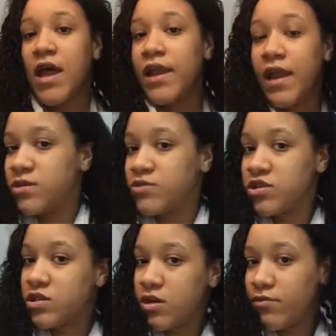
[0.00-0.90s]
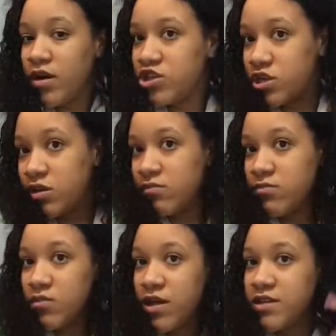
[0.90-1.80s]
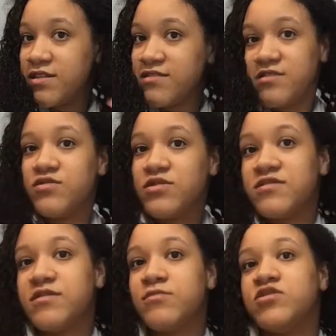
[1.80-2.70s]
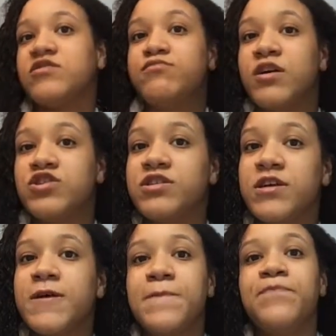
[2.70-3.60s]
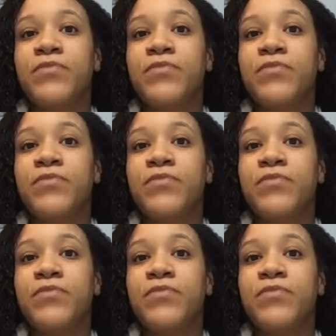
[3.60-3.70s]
And I'm just gonna brush it like this. As you can see, I'm just brushing it.